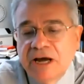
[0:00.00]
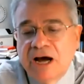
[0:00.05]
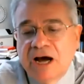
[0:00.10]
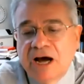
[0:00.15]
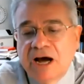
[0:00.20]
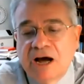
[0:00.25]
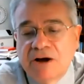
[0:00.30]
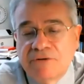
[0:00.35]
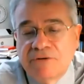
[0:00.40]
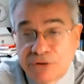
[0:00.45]

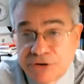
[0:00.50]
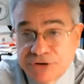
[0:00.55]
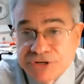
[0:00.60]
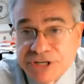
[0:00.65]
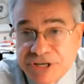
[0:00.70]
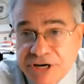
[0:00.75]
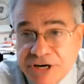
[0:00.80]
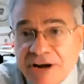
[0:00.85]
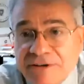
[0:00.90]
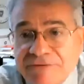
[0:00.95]
uh, a
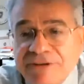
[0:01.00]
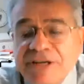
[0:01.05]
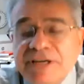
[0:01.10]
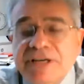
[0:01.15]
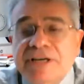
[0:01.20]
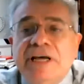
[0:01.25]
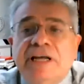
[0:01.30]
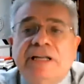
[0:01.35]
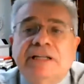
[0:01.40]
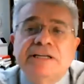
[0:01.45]
version of
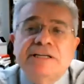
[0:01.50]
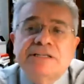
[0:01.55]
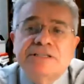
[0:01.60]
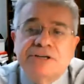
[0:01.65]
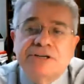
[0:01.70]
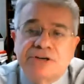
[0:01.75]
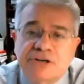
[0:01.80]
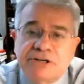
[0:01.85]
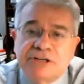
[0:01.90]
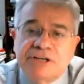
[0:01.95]
it, at least
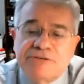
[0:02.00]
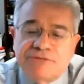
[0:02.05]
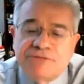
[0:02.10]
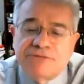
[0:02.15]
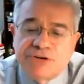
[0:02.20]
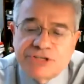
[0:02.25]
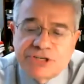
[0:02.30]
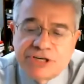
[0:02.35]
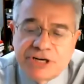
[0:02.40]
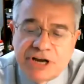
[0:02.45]
an early
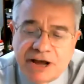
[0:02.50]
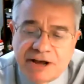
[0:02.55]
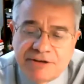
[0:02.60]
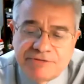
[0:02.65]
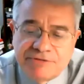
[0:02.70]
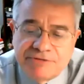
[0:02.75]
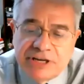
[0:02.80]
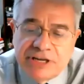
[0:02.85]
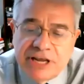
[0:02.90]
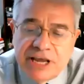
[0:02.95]
version
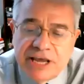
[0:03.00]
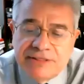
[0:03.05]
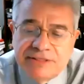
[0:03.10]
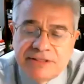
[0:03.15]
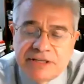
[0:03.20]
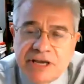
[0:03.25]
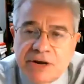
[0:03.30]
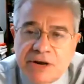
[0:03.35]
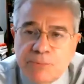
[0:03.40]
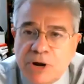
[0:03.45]
of it at
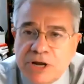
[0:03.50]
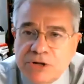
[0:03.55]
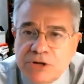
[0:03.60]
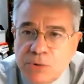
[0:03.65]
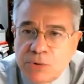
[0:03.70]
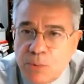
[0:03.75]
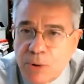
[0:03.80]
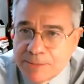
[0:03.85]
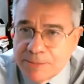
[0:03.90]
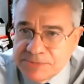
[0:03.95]
the
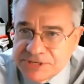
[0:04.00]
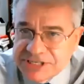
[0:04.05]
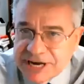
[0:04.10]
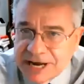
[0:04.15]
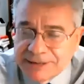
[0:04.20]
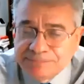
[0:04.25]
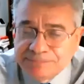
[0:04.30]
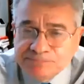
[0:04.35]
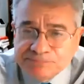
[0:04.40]
NYU website.